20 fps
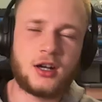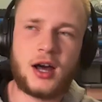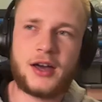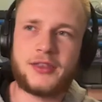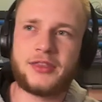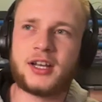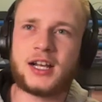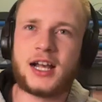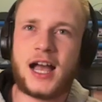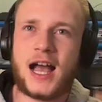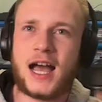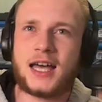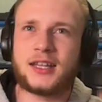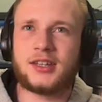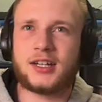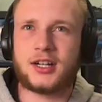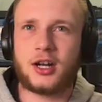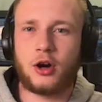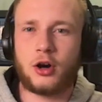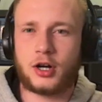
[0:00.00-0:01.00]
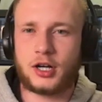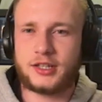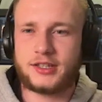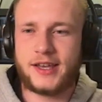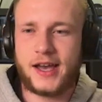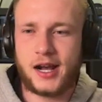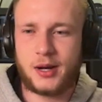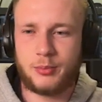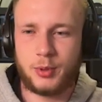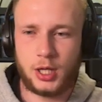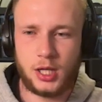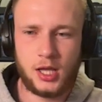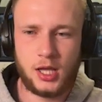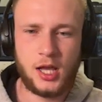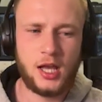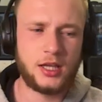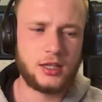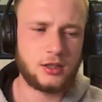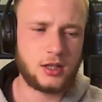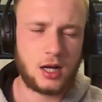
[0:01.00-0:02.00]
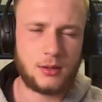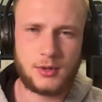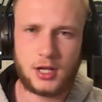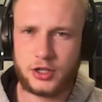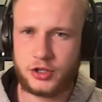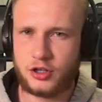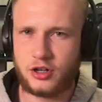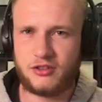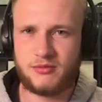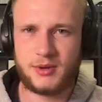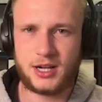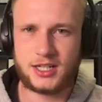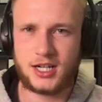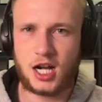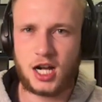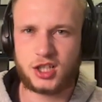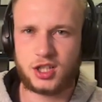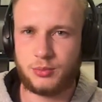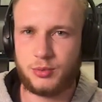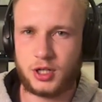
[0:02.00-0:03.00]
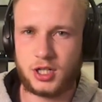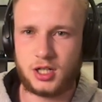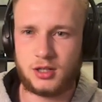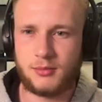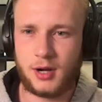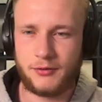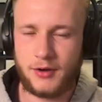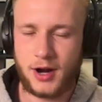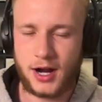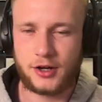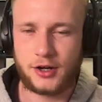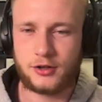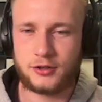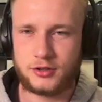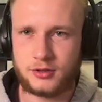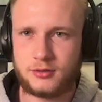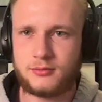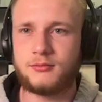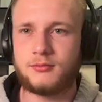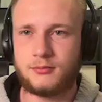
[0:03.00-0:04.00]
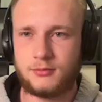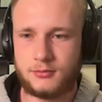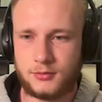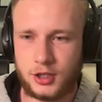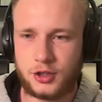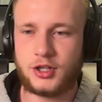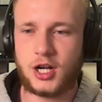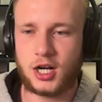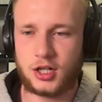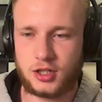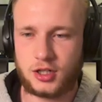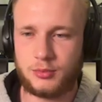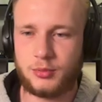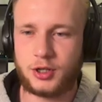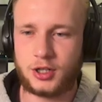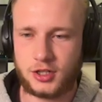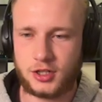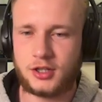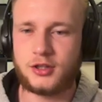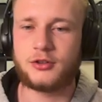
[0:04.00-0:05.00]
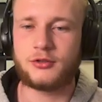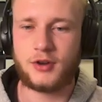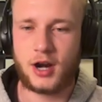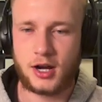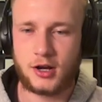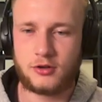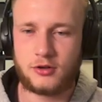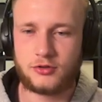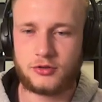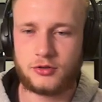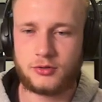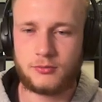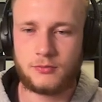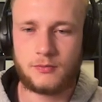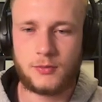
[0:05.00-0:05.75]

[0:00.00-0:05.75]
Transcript: think I had like a heart attack, but I'm not sure if my doctor put it in my records. Their doctor put it in the records.